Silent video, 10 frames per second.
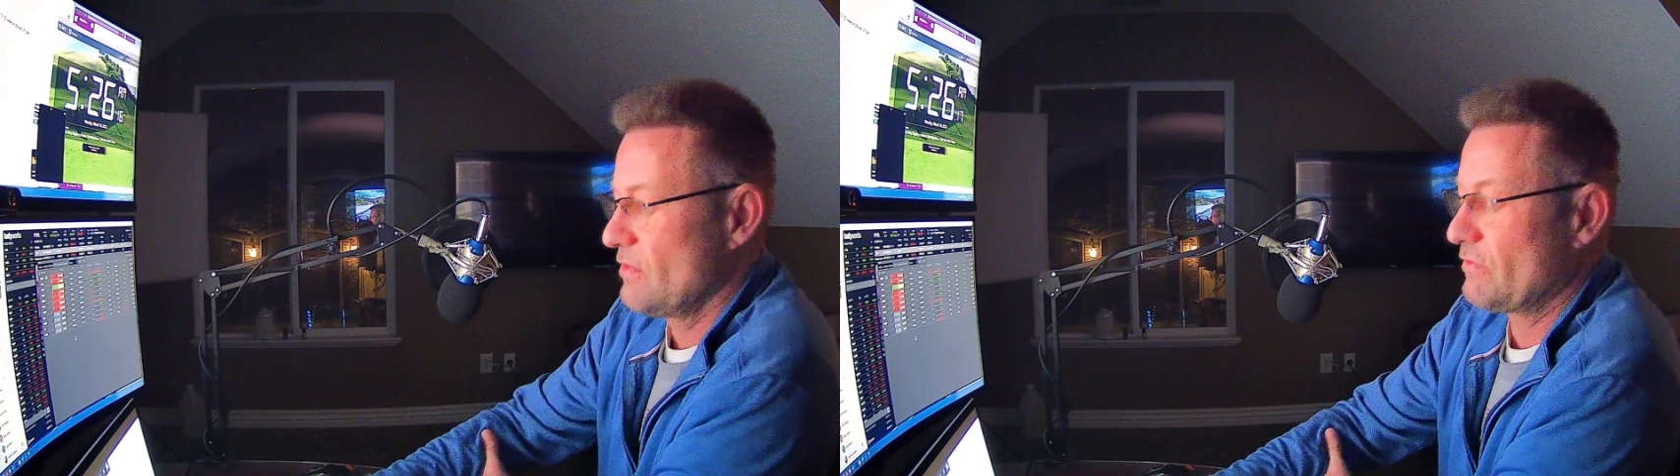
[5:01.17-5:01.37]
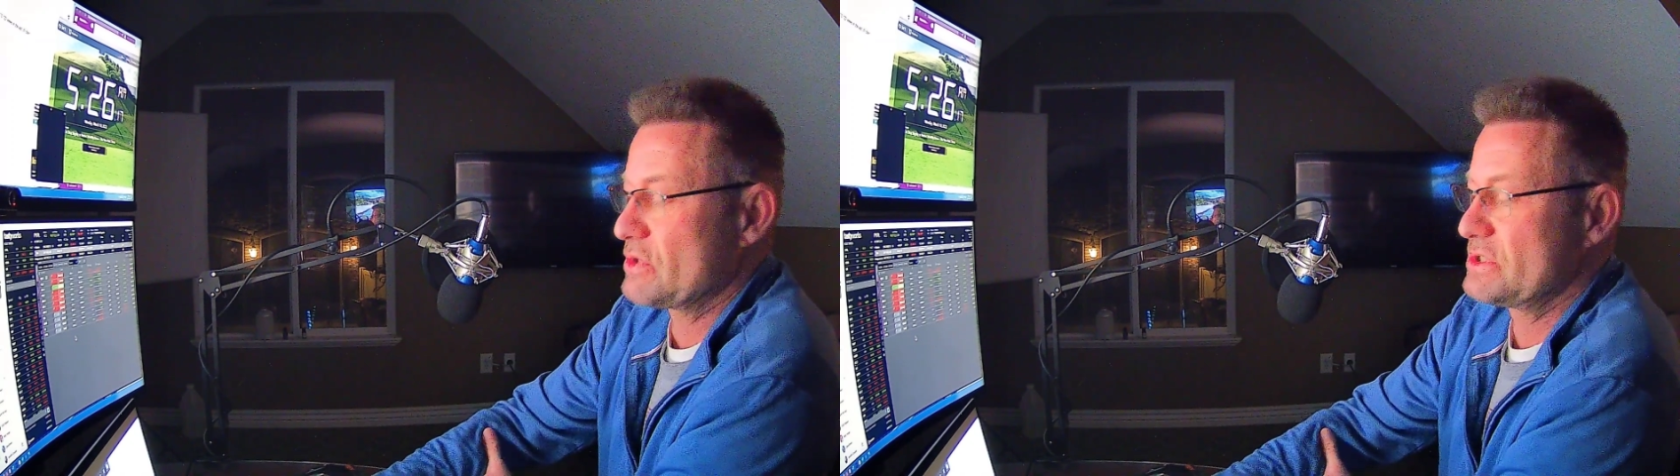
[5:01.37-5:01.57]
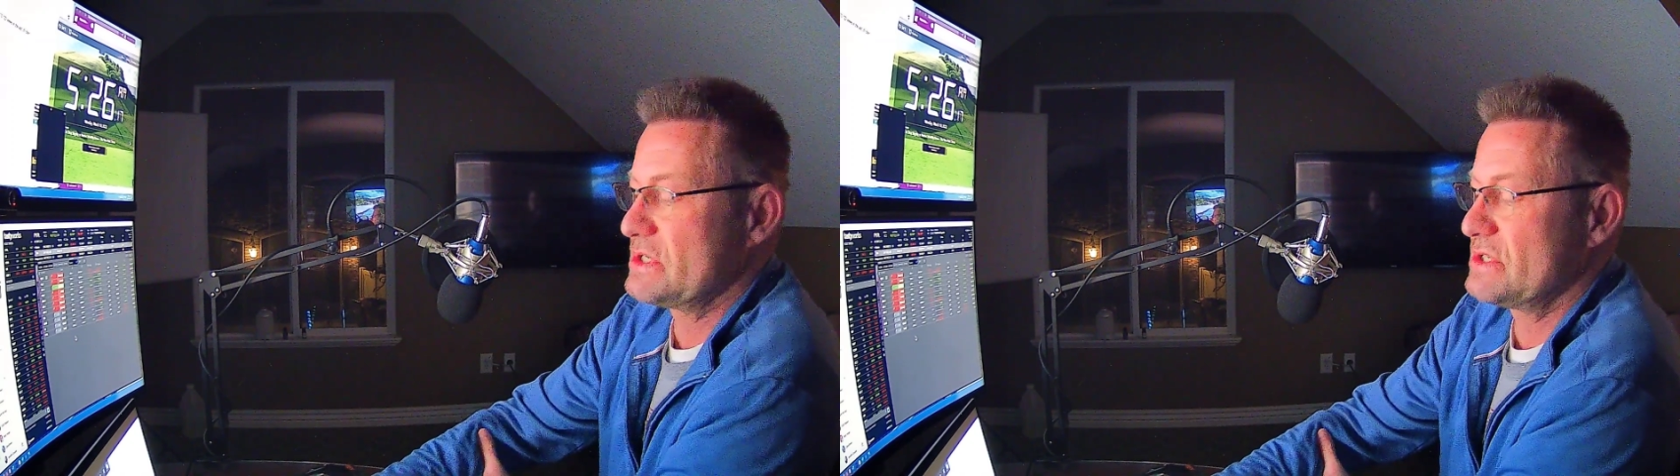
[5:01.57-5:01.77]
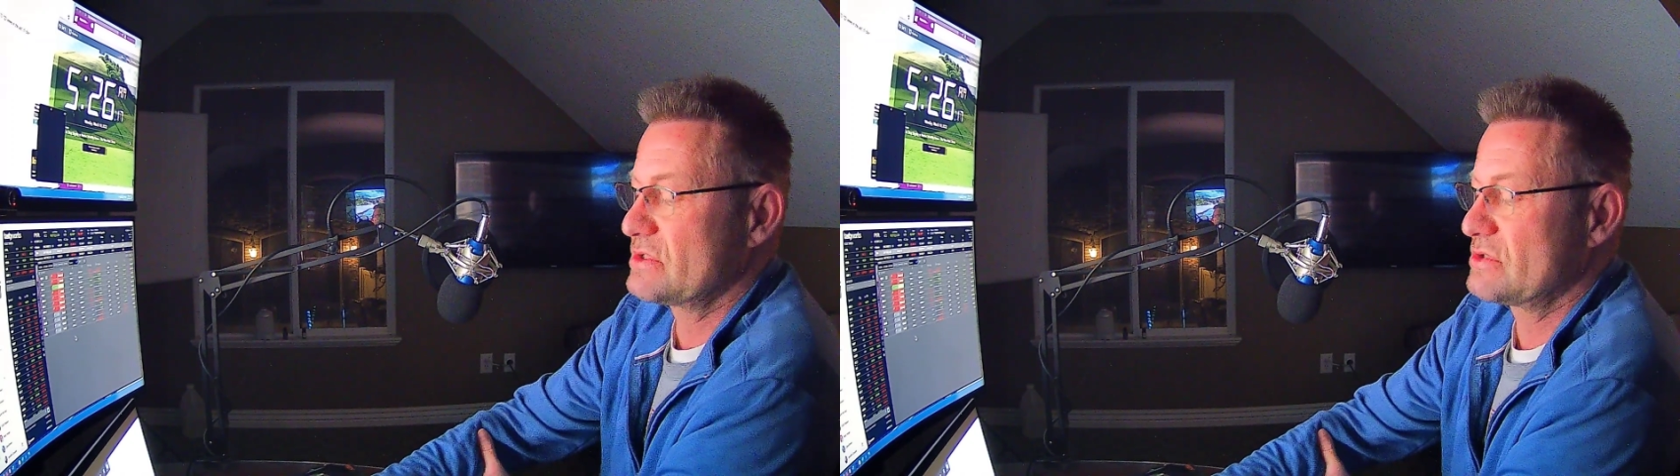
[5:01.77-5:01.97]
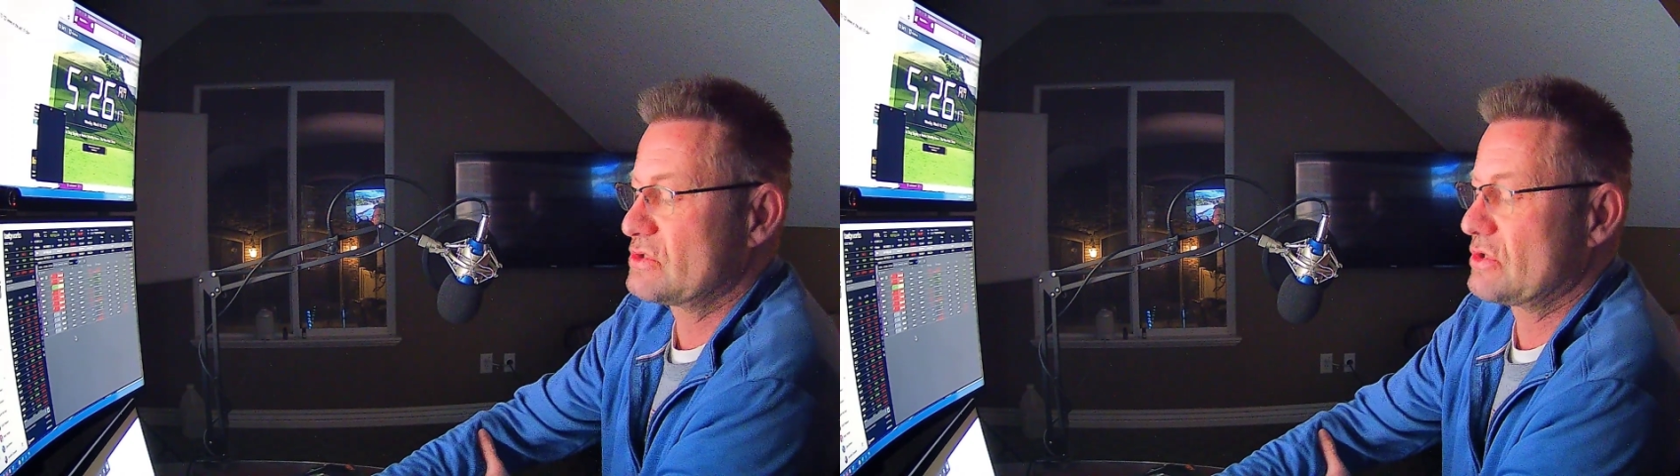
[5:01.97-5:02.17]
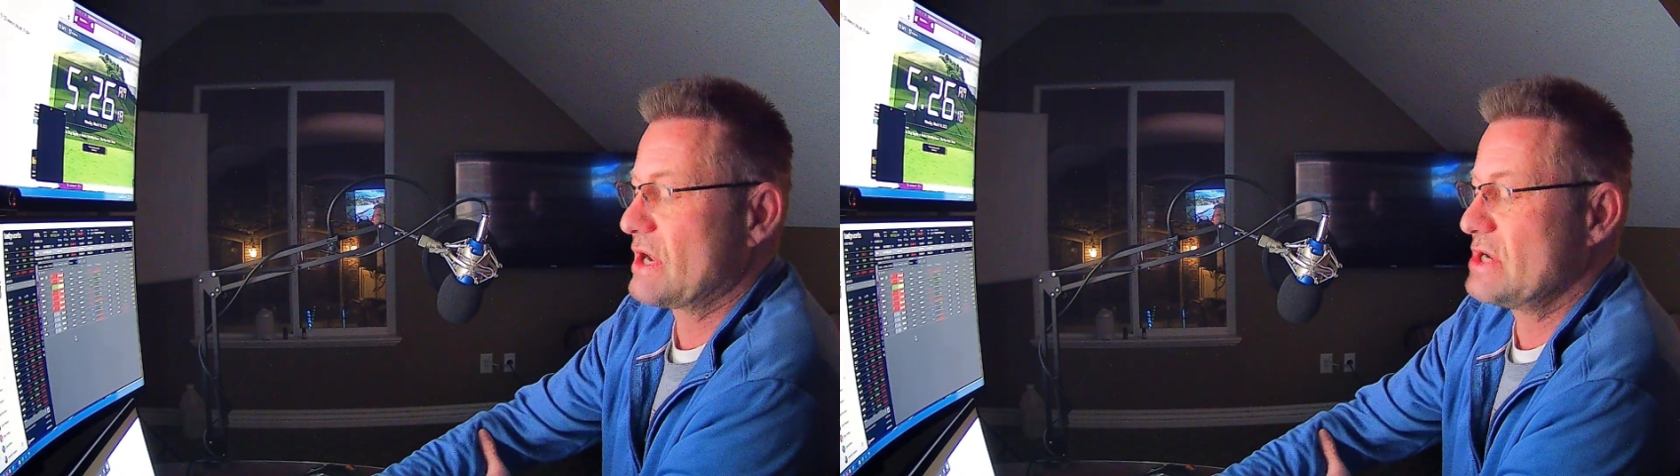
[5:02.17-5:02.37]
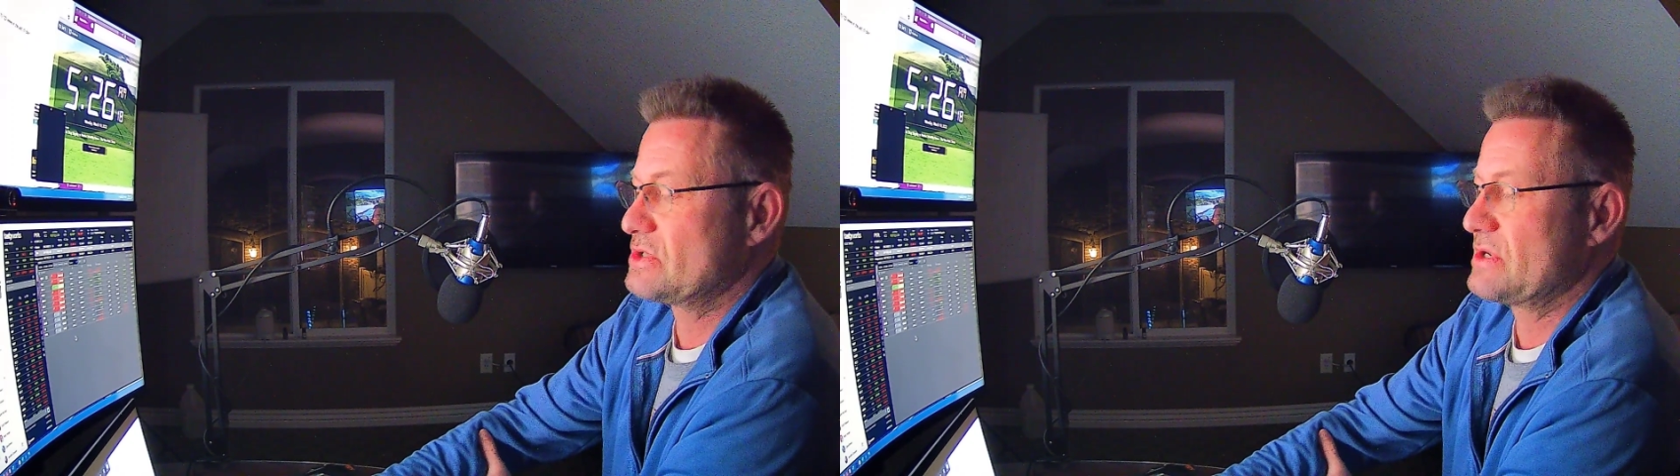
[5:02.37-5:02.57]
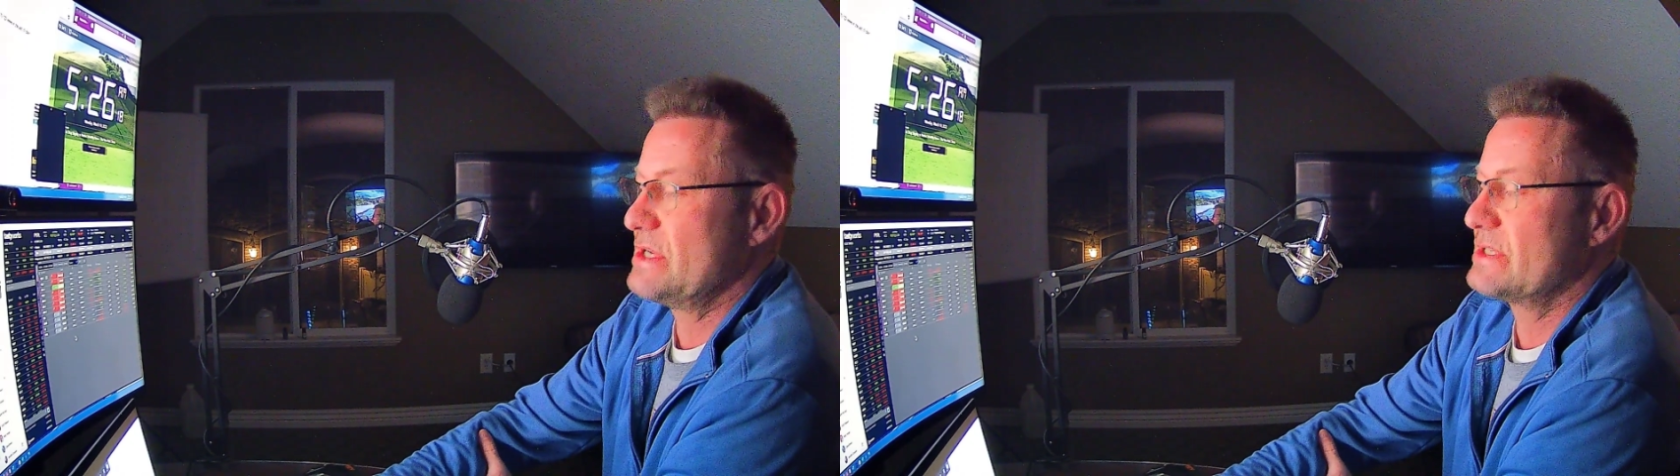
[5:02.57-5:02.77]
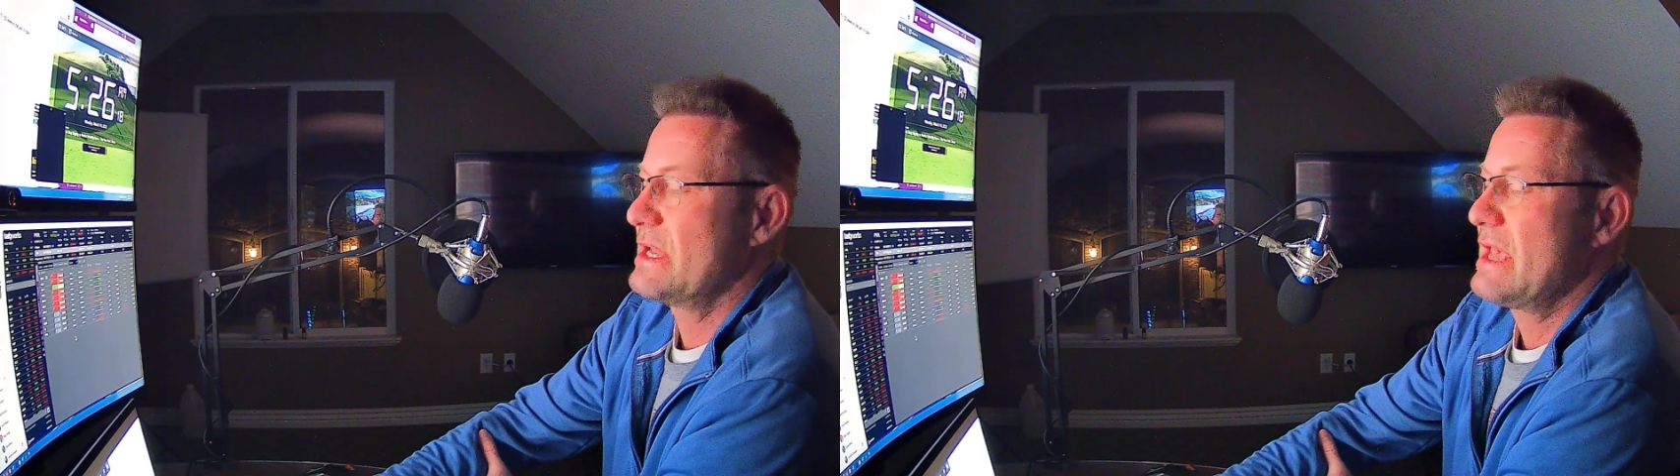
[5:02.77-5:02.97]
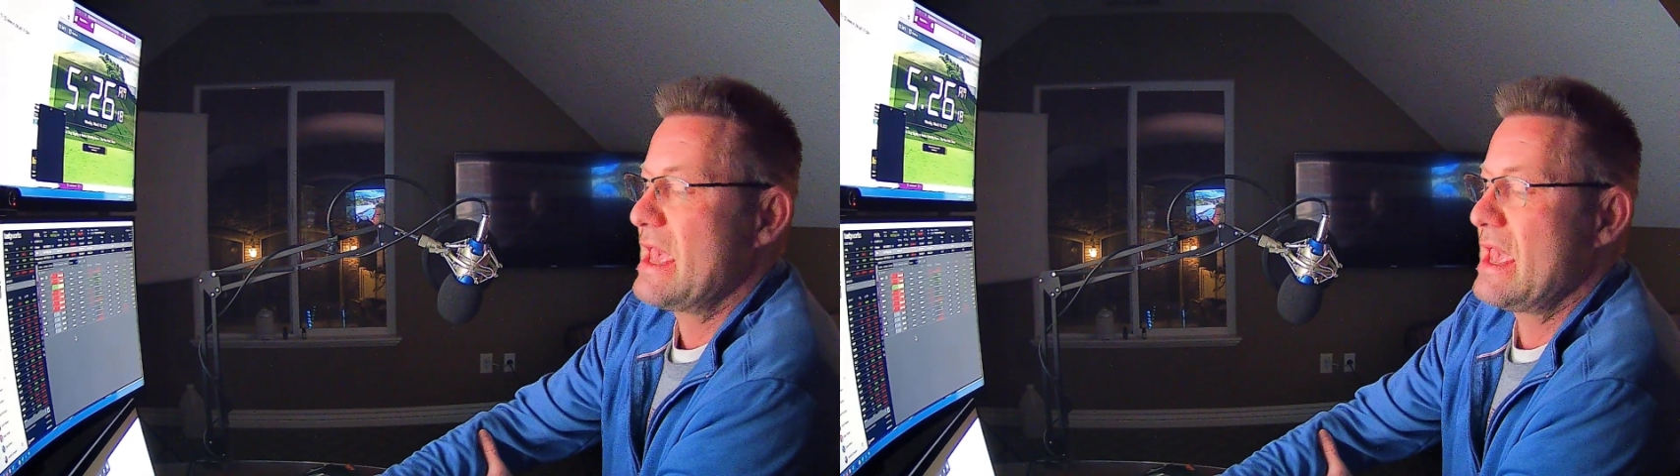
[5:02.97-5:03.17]
versus treasuries.
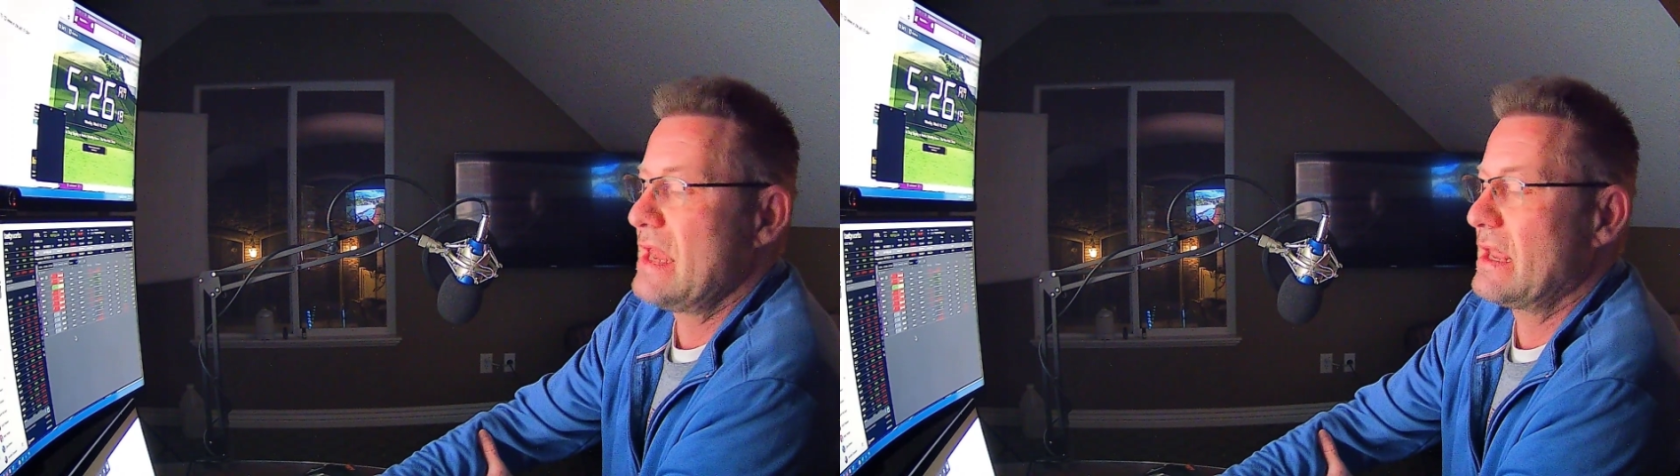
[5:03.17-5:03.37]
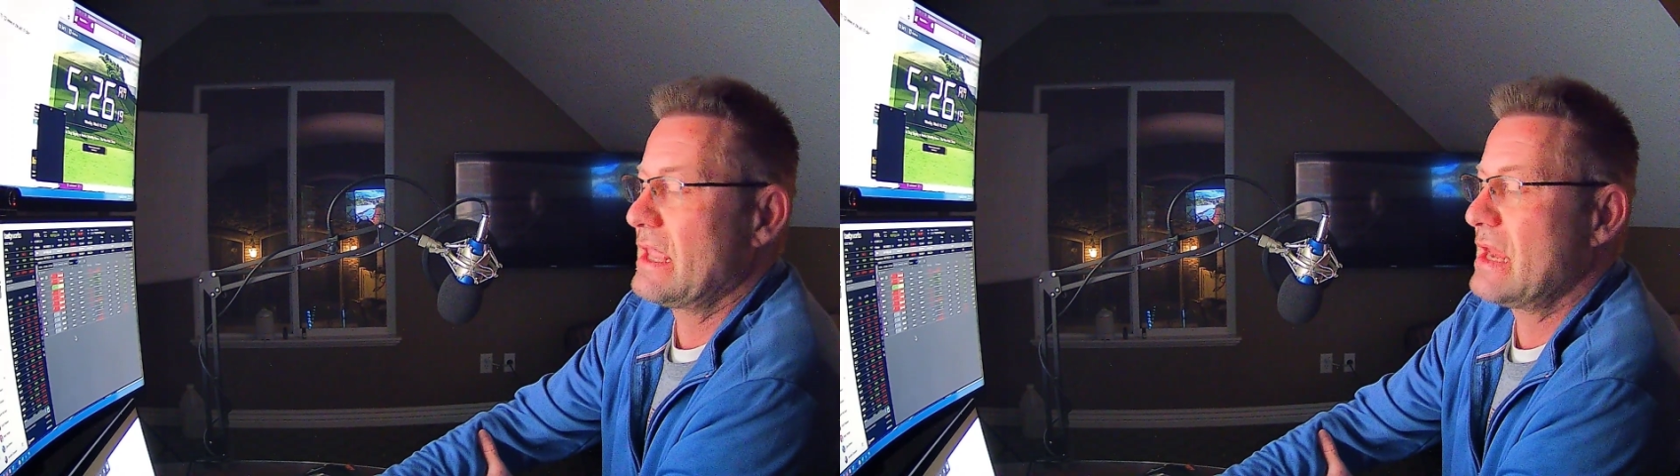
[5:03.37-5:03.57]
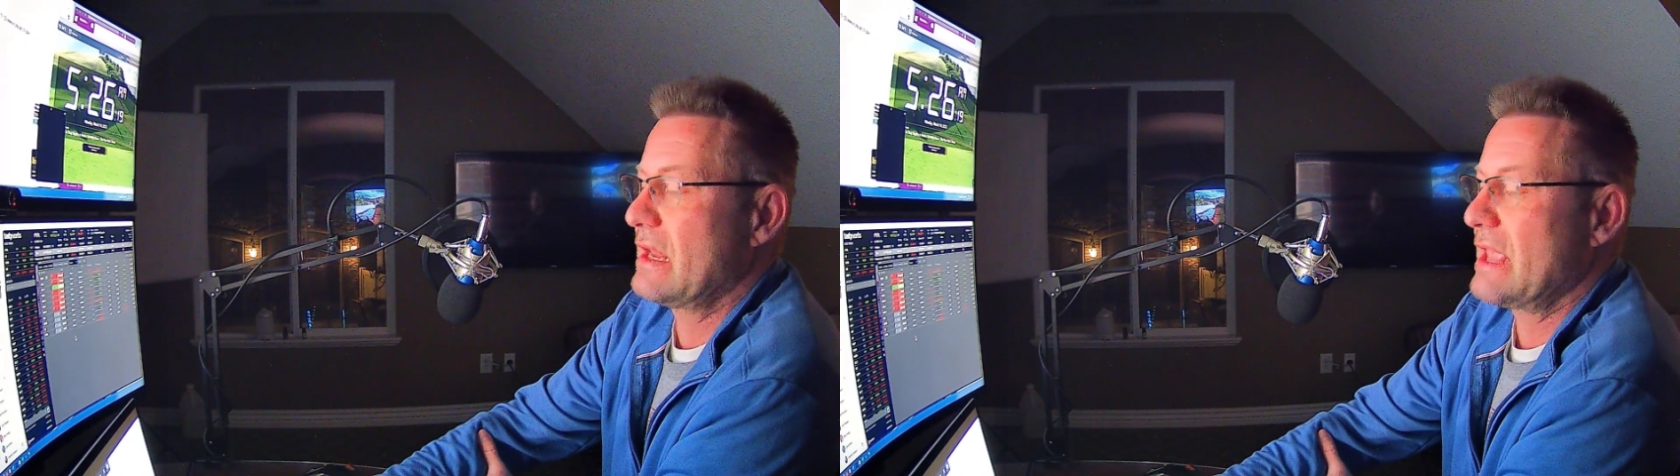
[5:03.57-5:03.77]
And again, it